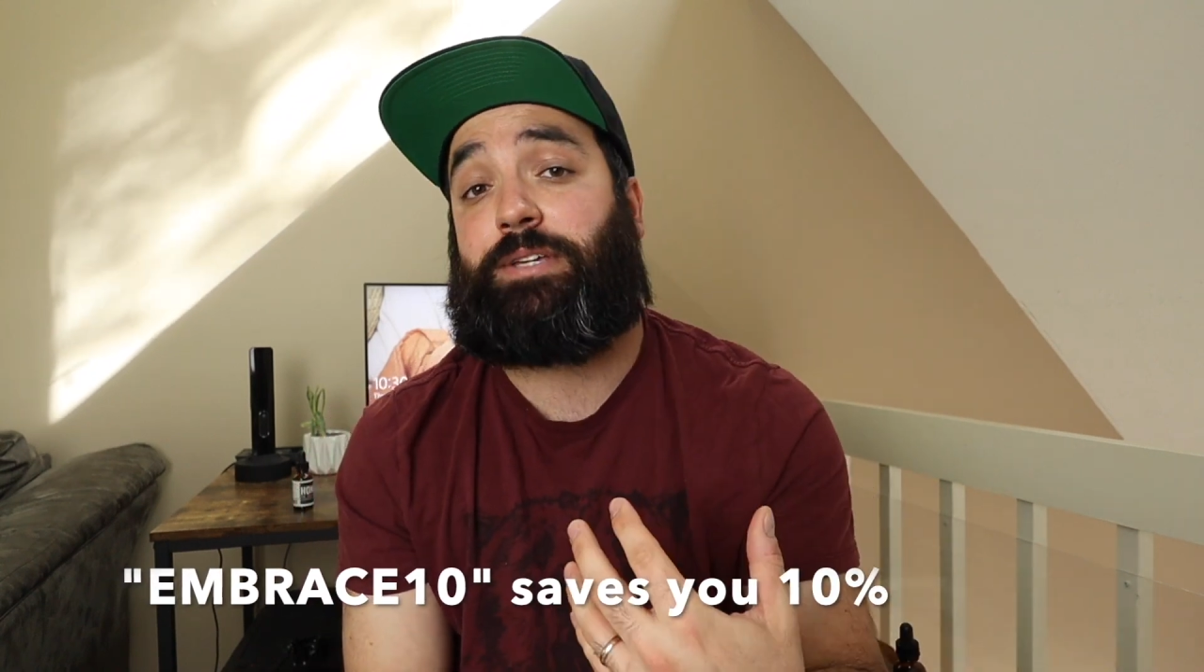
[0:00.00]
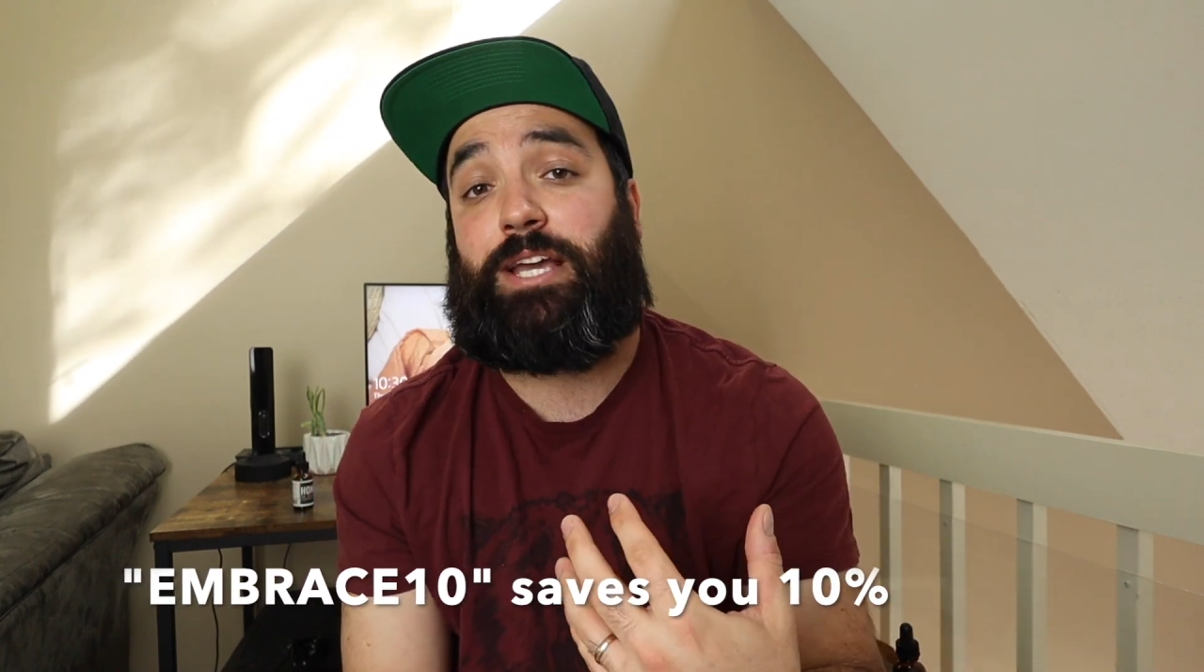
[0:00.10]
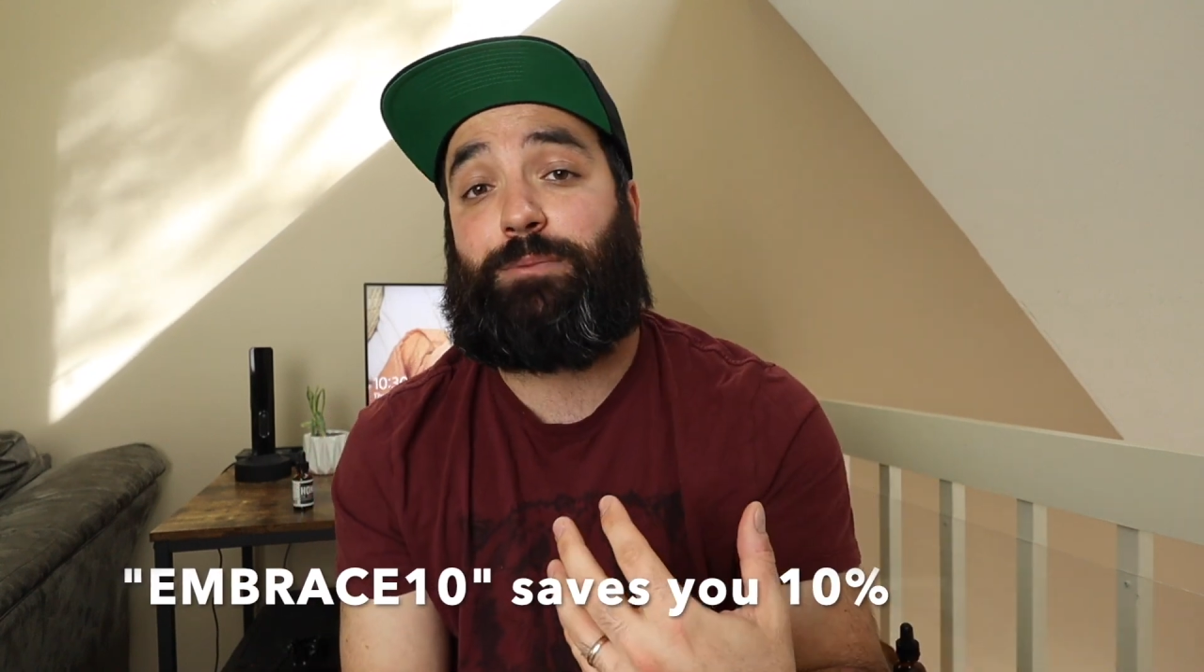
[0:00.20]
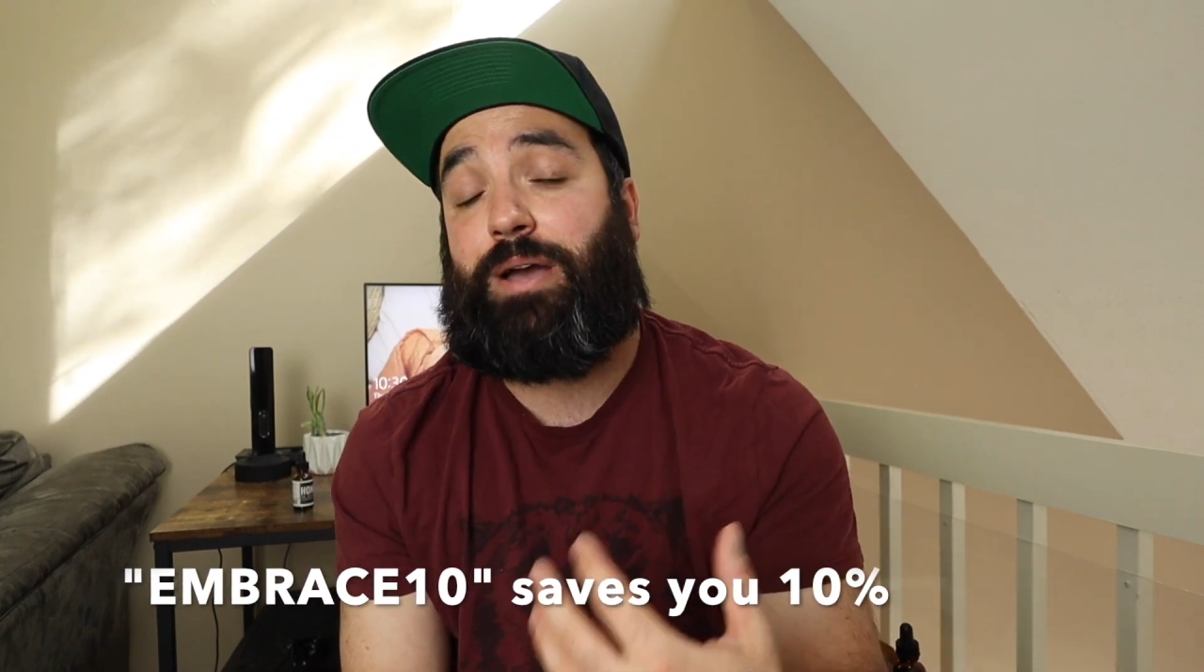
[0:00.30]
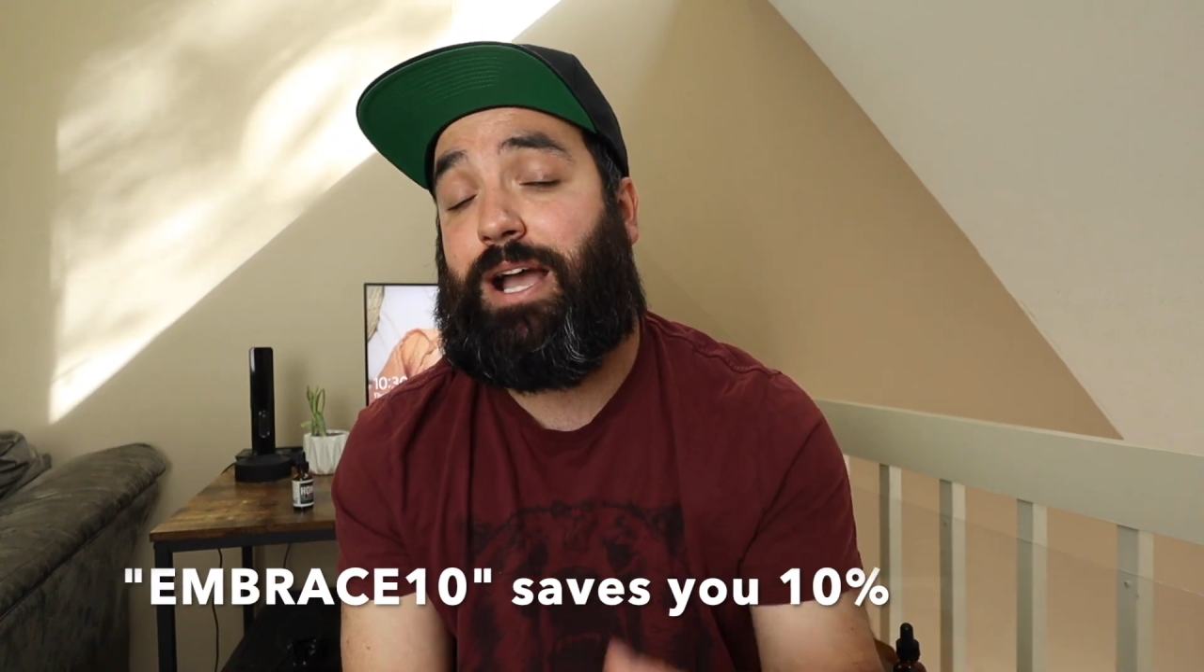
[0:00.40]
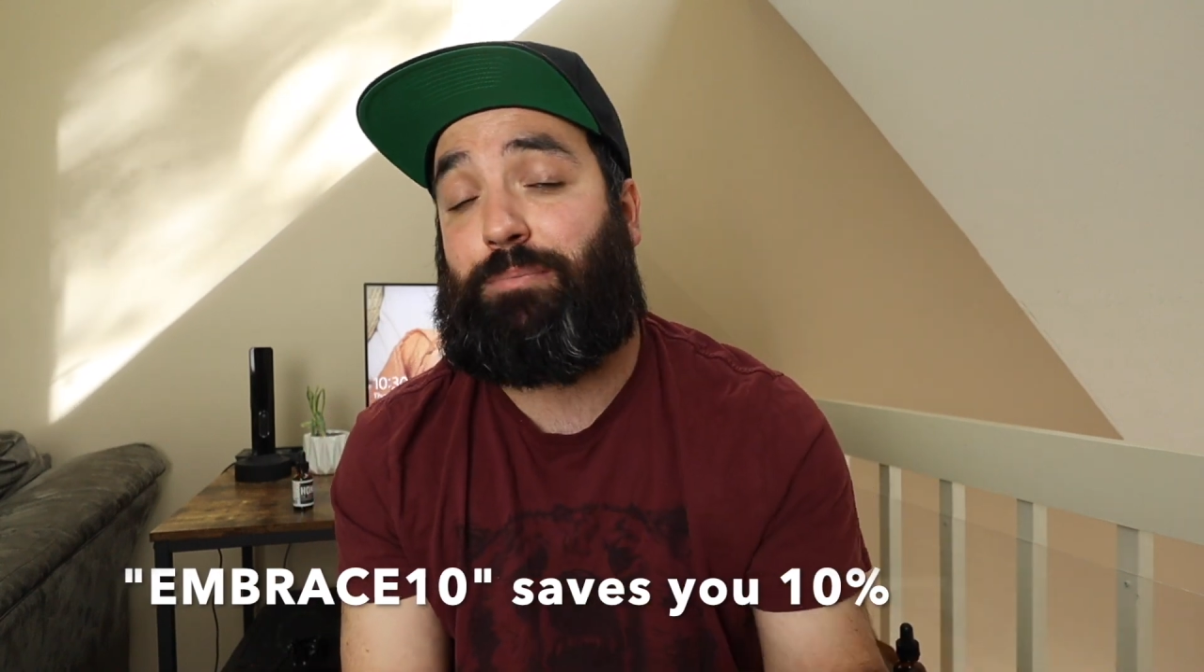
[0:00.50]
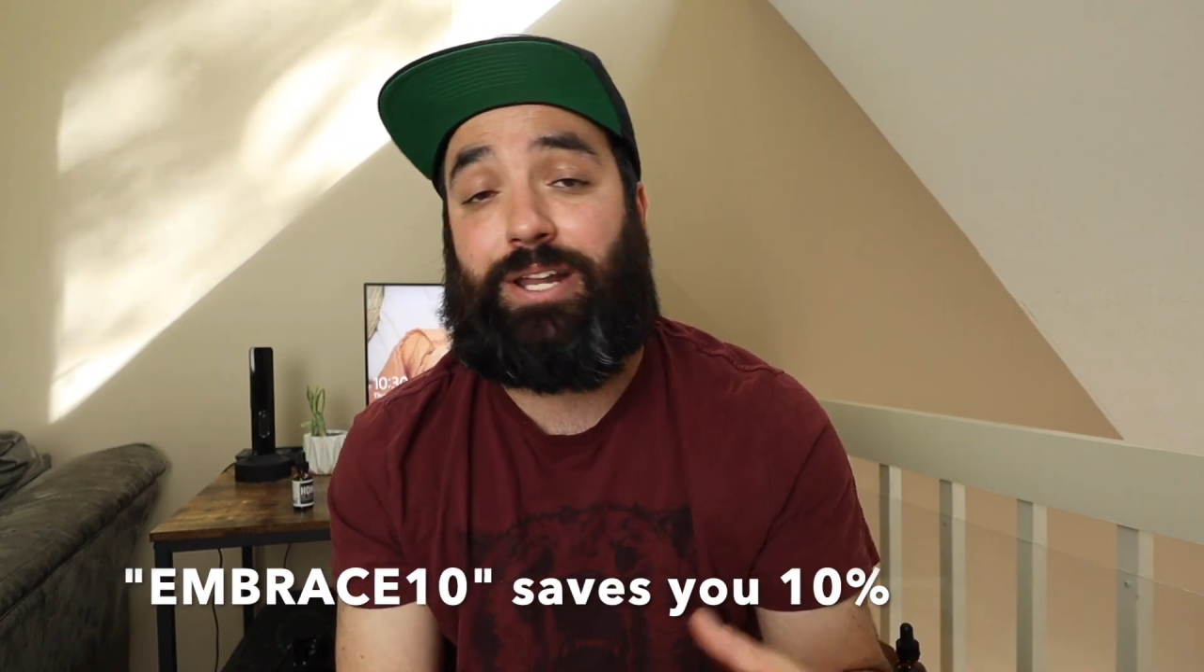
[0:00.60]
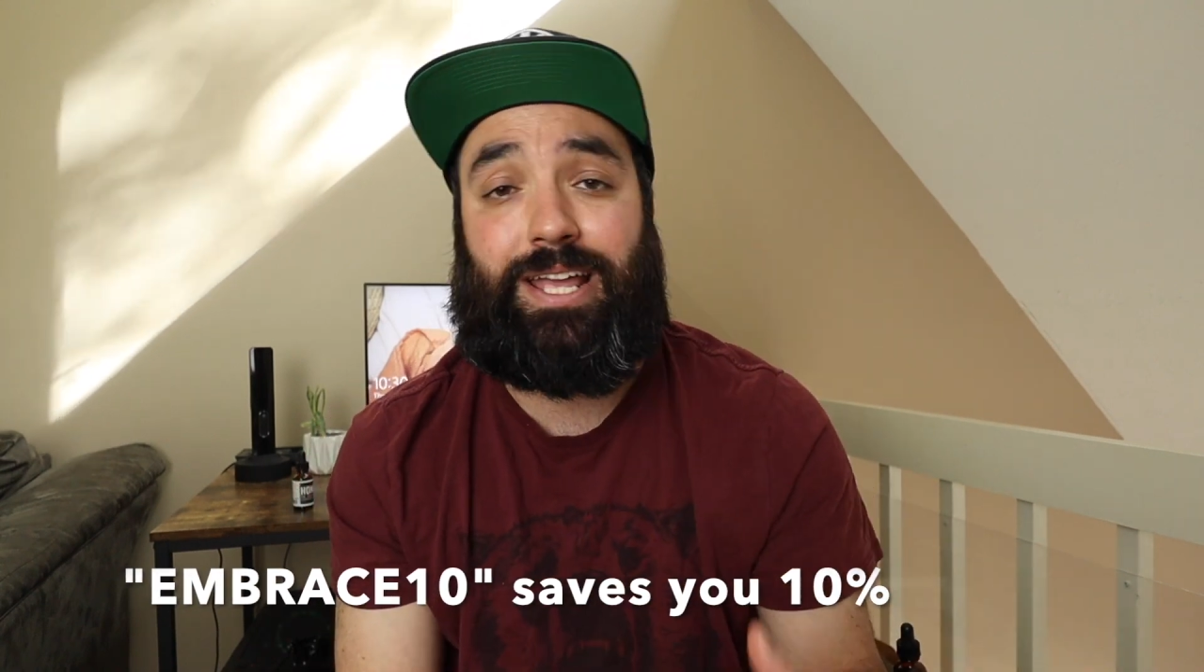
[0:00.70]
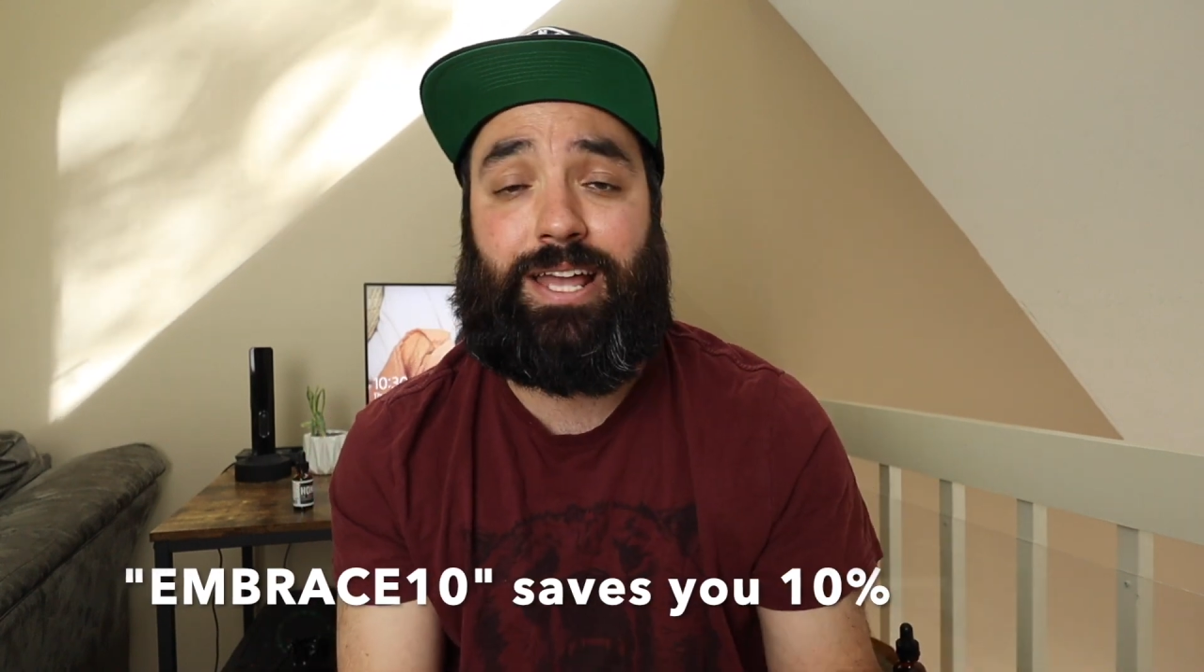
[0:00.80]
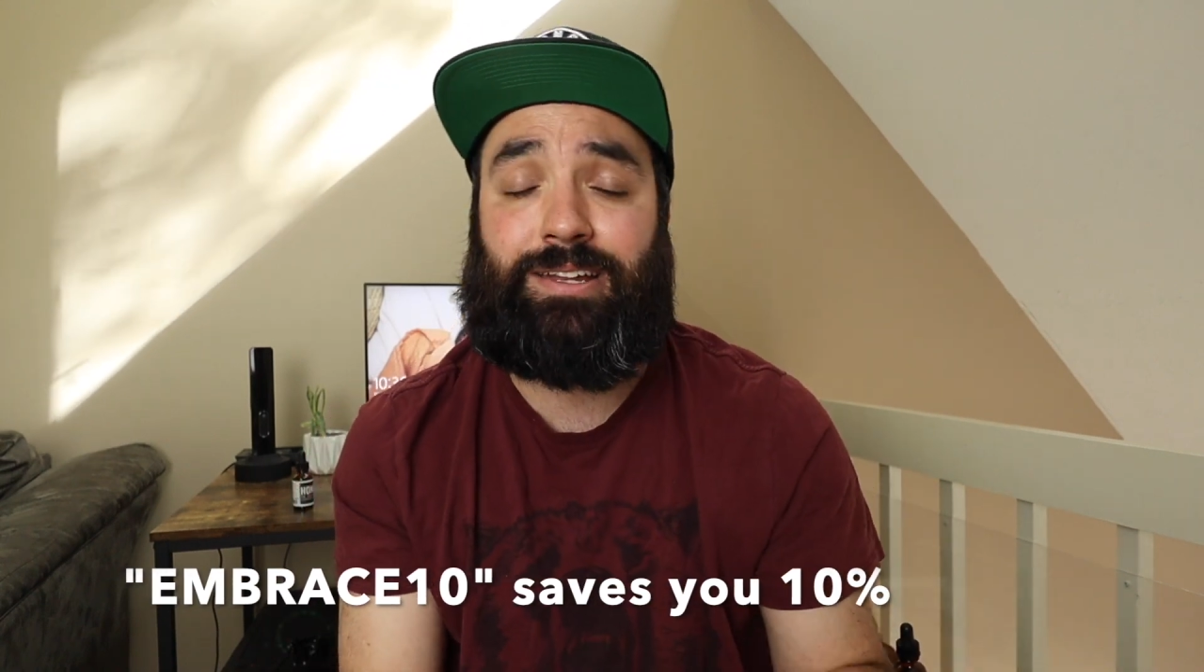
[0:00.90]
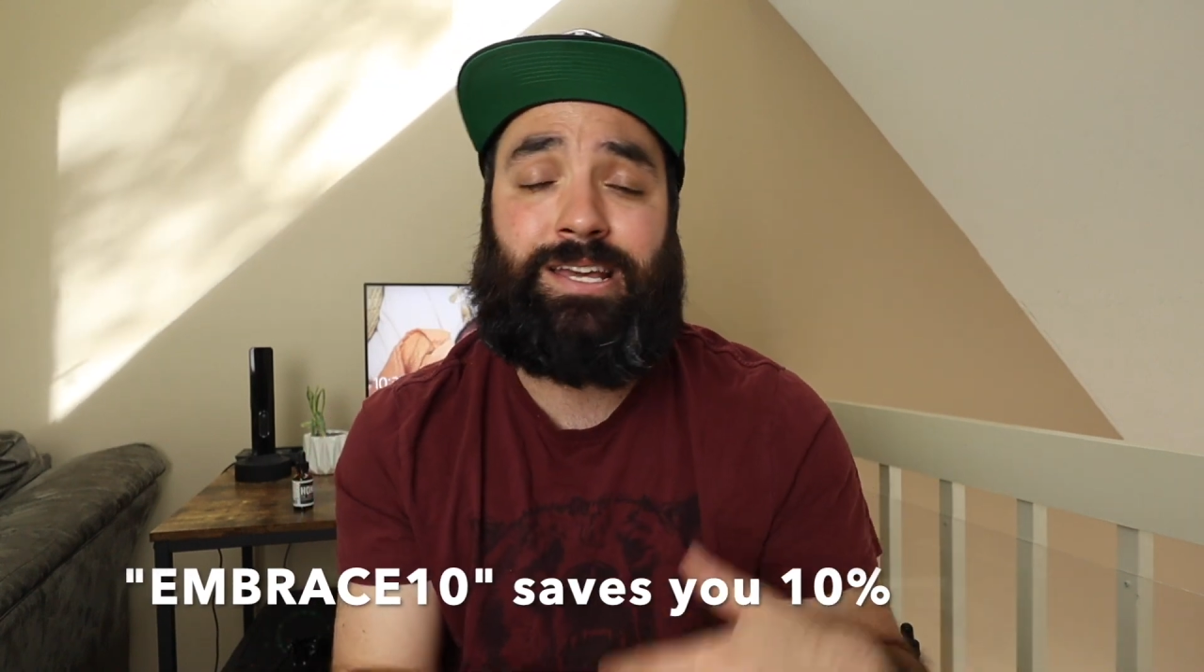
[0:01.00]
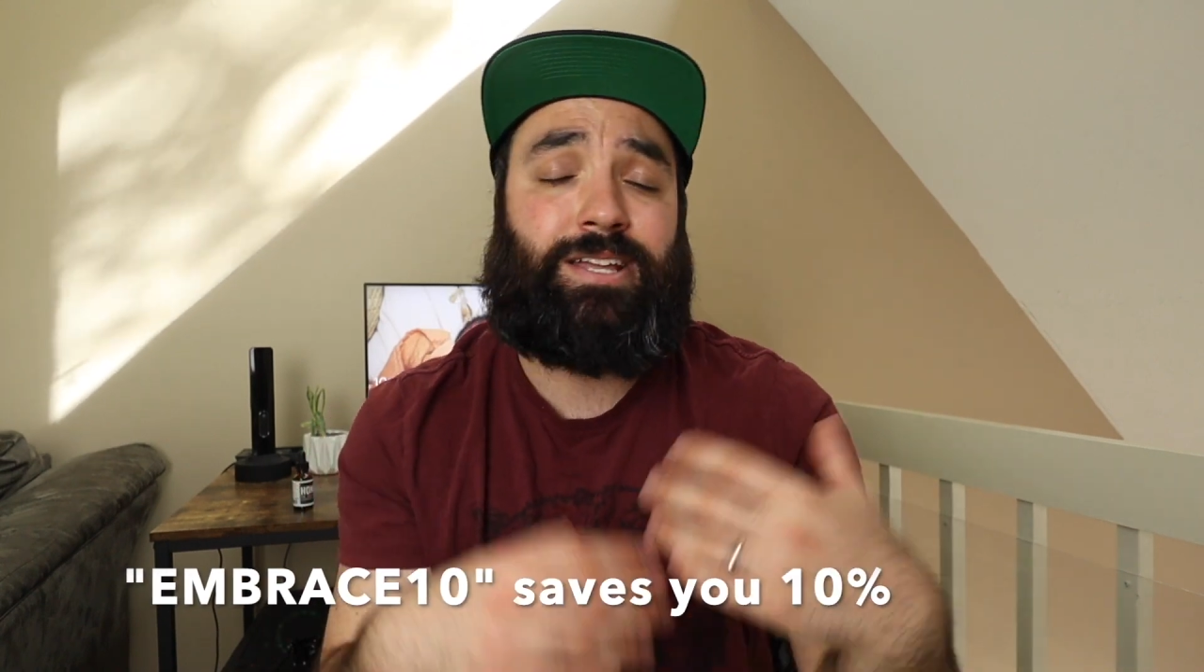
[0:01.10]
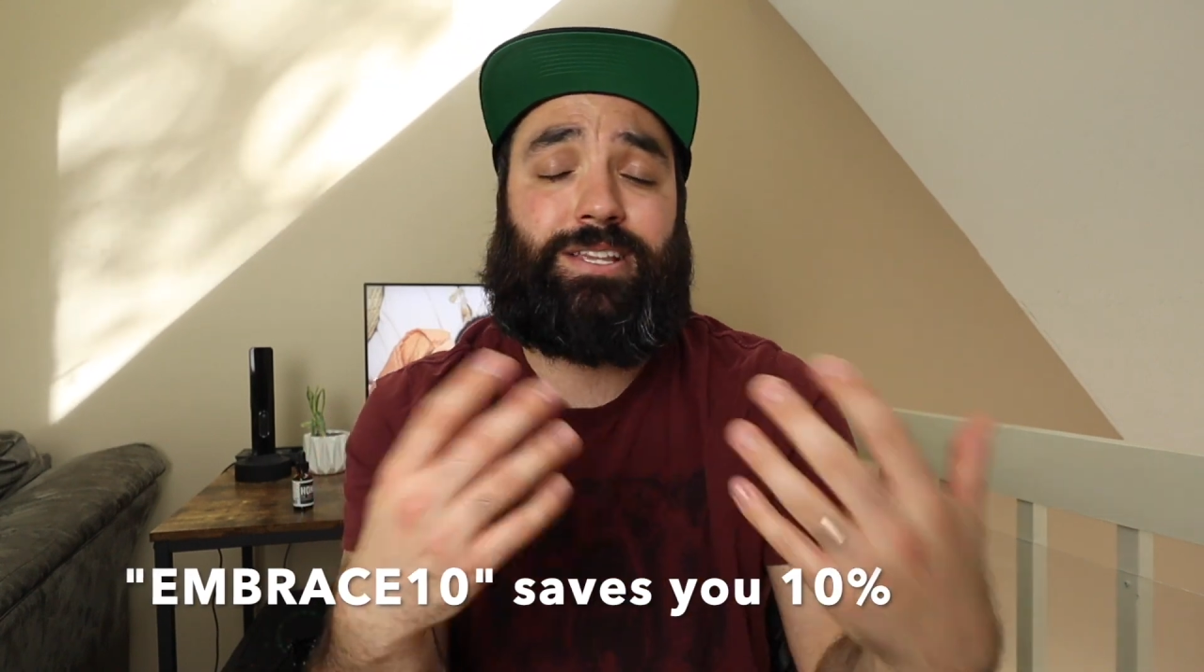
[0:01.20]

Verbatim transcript: kickback, but again,